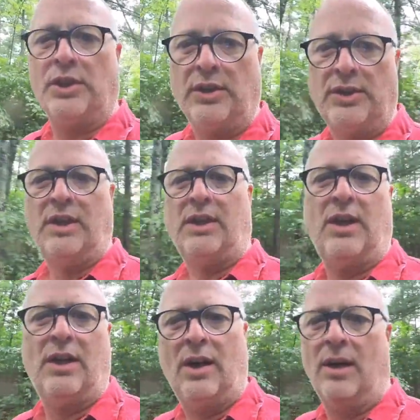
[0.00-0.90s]
So you'd
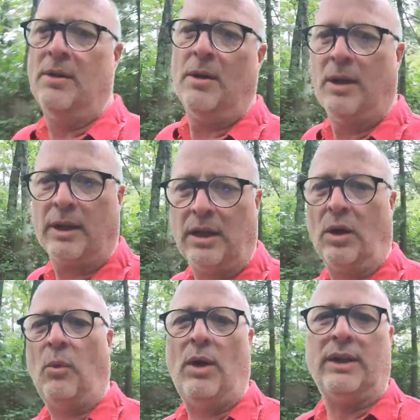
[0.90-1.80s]
think
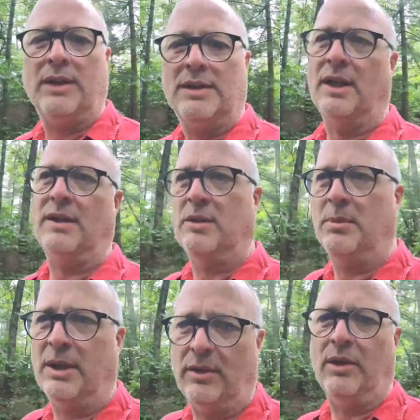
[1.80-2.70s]
getting a walk-in
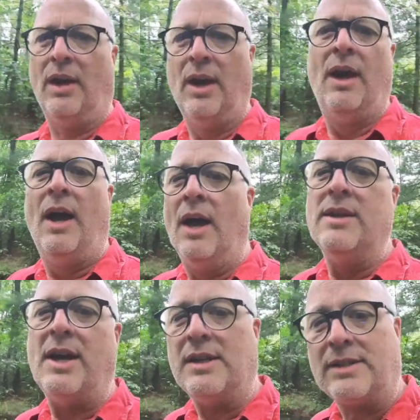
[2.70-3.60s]
site, you'd be at the
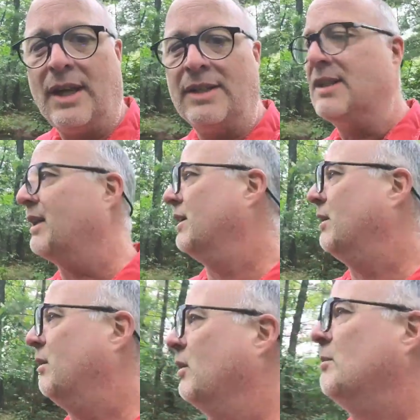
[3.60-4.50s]
nice
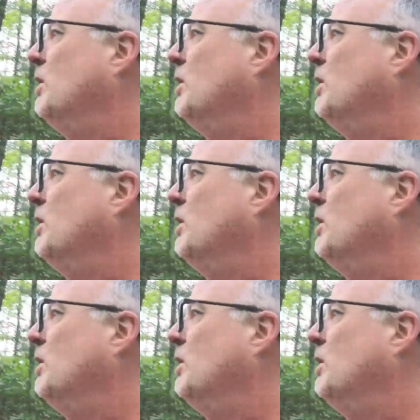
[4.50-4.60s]
isolated or